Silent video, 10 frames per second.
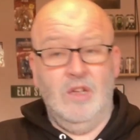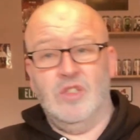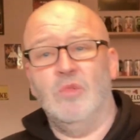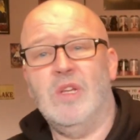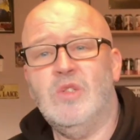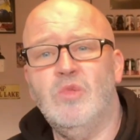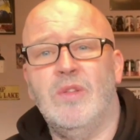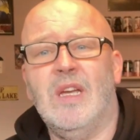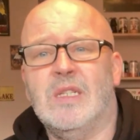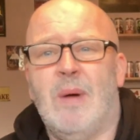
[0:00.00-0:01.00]
So this was one
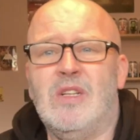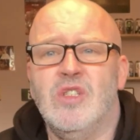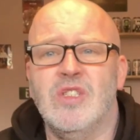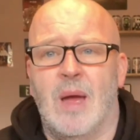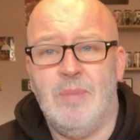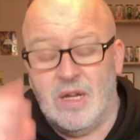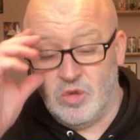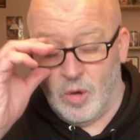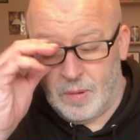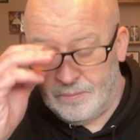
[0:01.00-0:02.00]
of the expansions that I
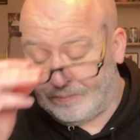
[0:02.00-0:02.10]
picked up